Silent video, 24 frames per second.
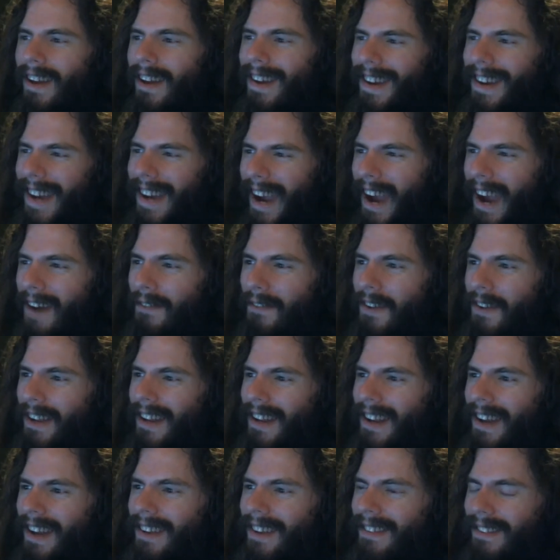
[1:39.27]
having
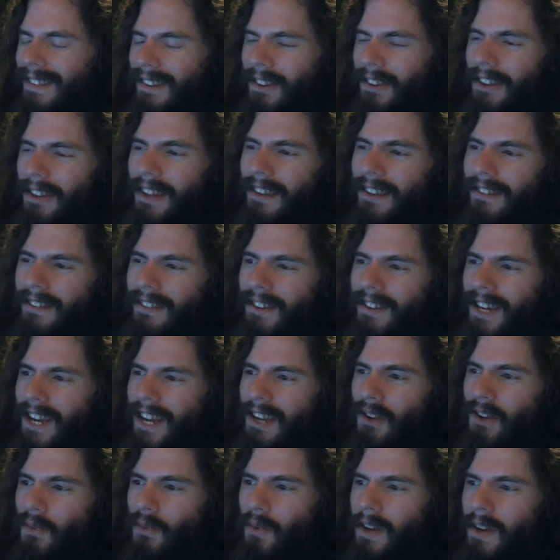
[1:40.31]
a nice little
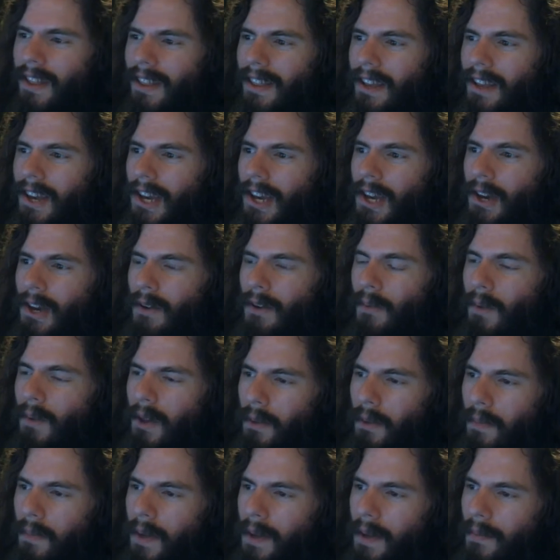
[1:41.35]
exchange with
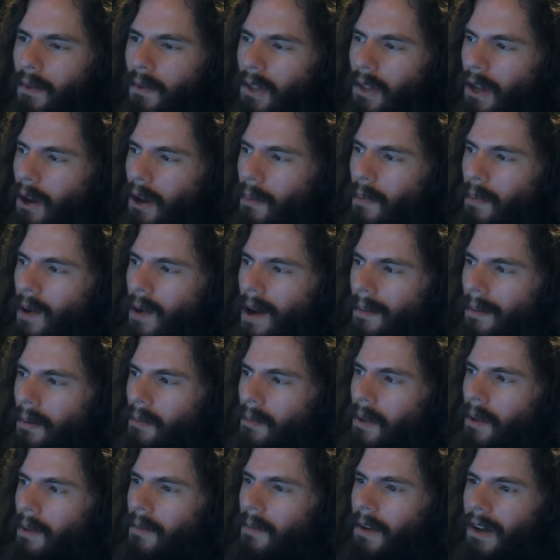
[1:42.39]
with people that I'll
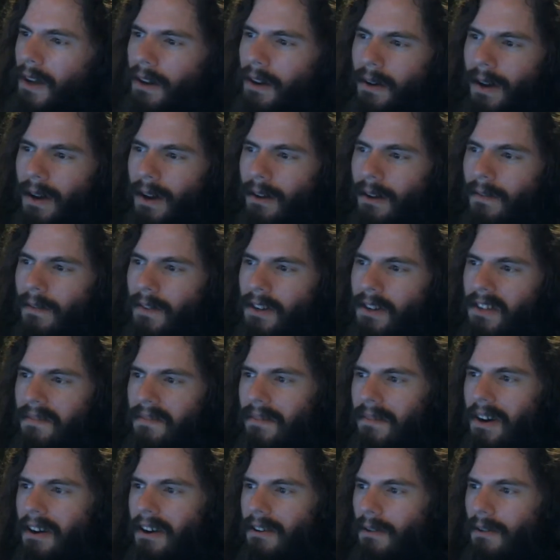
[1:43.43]
probably be going over
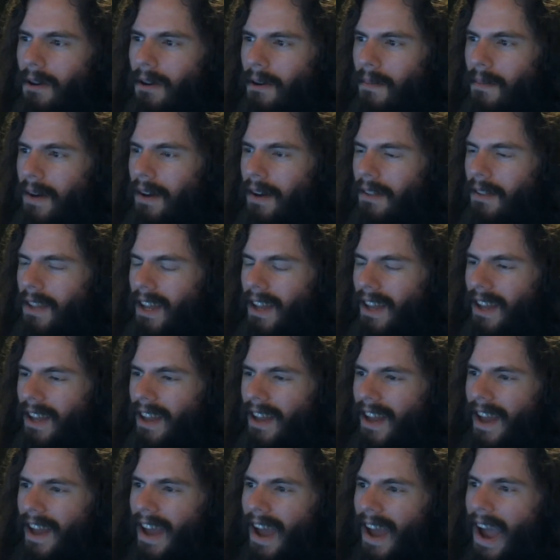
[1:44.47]
tomorrow about the
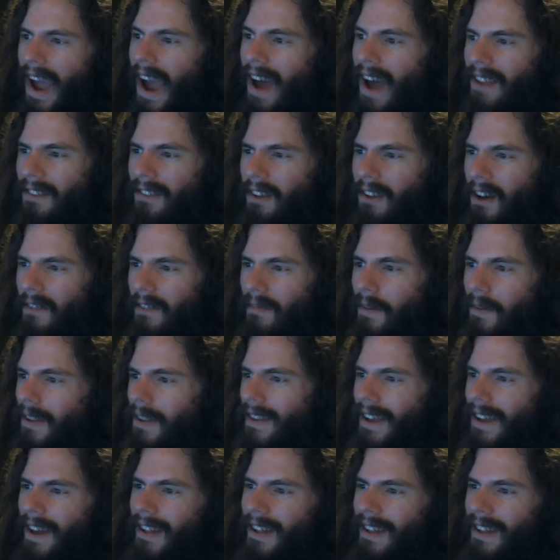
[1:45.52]
Azov
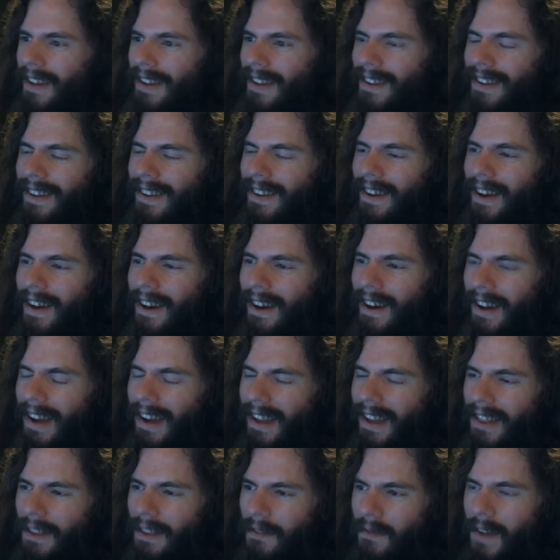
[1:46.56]
Battalion uh,
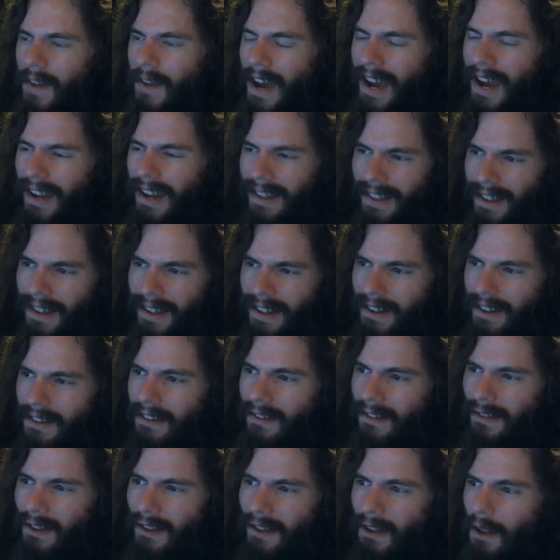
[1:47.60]
and the fact that there's
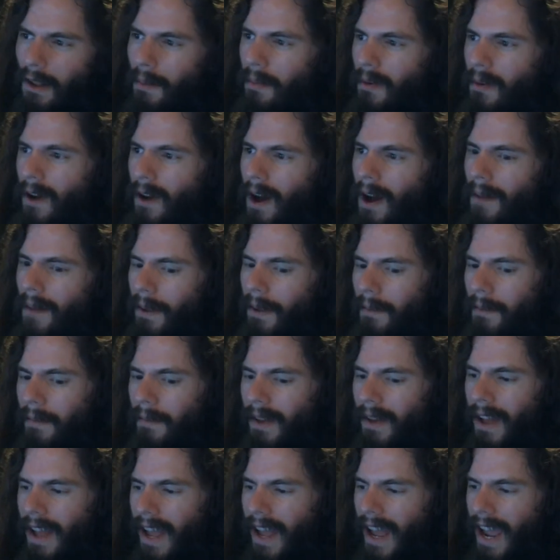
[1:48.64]
still a problem
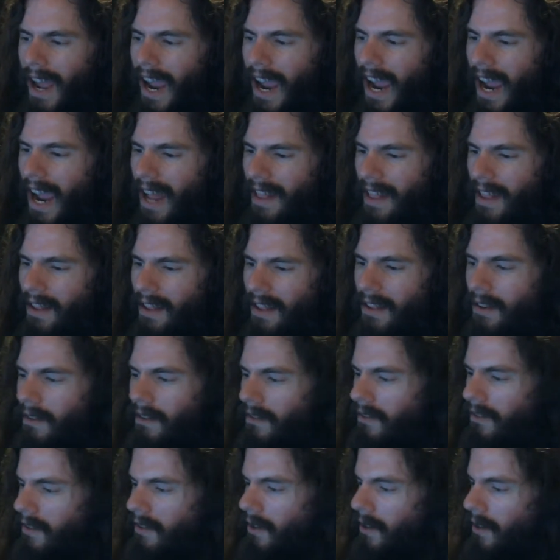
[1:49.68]
and that
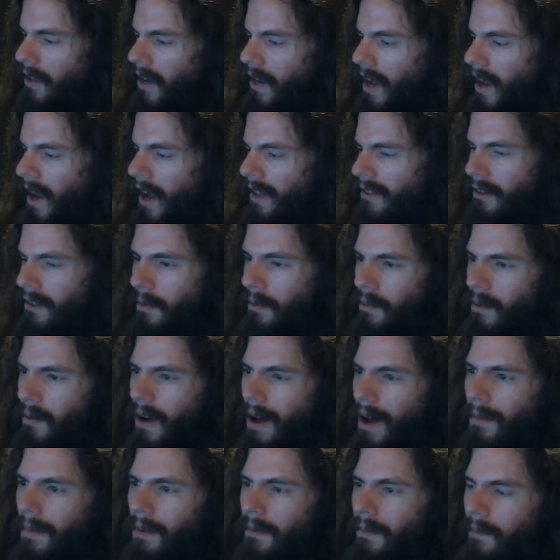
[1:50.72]
there's still a Nazi
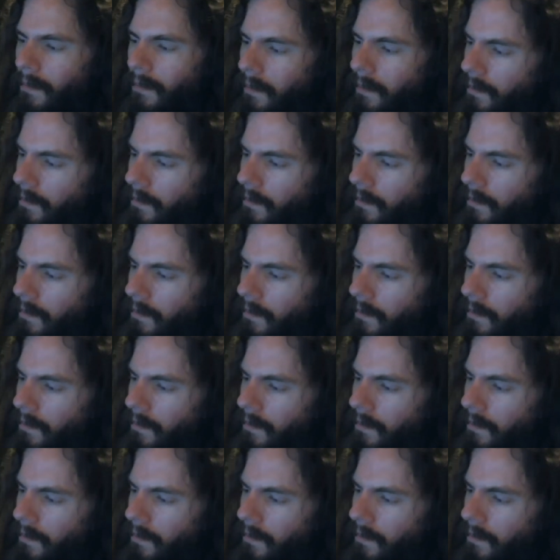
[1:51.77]
problem.